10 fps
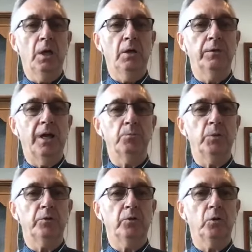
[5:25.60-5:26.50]

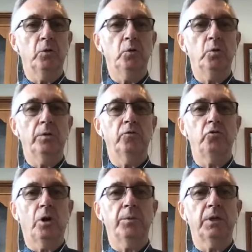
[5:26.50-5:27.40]
number 2,
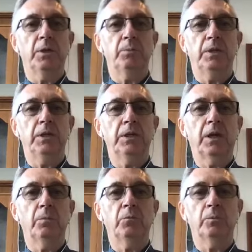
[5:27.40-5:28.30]
JobKeeper
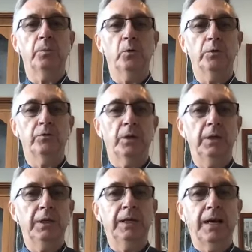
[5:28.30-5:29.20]
income support. So
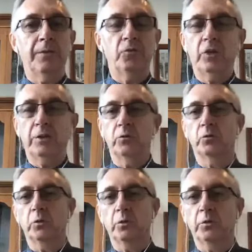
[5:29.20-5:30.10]
here are the general
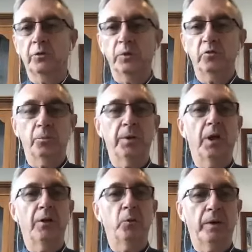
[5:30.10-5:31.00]
rules which
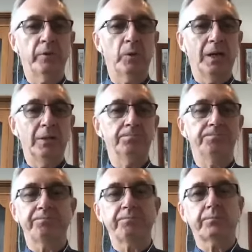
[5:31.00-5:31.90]
apply to everyone.
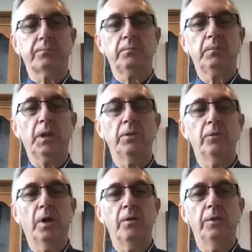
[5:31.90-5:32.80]

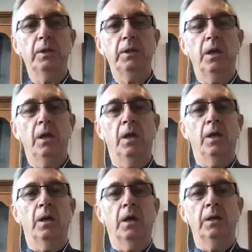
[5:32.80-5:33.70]
So
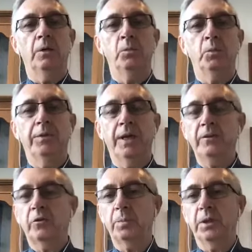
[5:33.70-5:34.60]
it will then
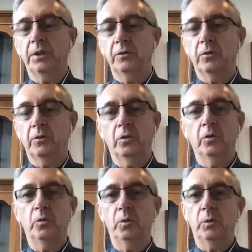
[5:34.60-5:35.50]
split into
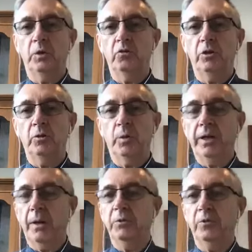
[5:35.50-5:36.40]
2, which is what
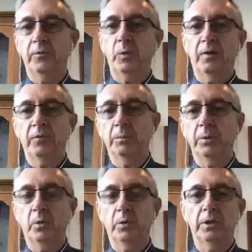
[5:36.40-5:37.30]
happens if you have
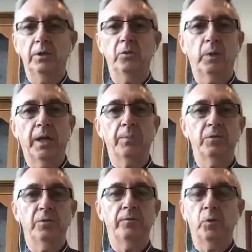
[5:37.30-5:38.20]
employees, what
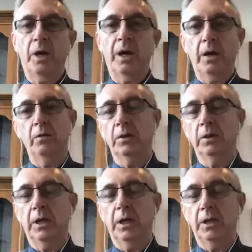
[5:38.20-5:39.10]
happens if you are
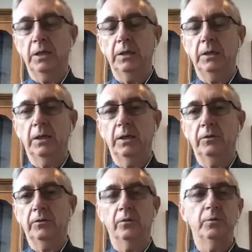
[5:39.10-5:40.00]
only a
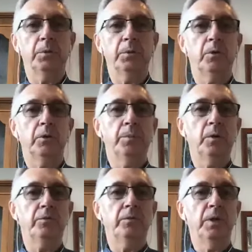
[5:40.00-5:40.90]
self-employed
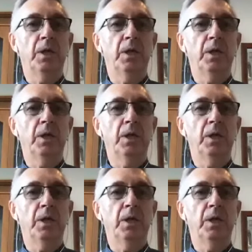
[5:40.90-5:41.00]
person.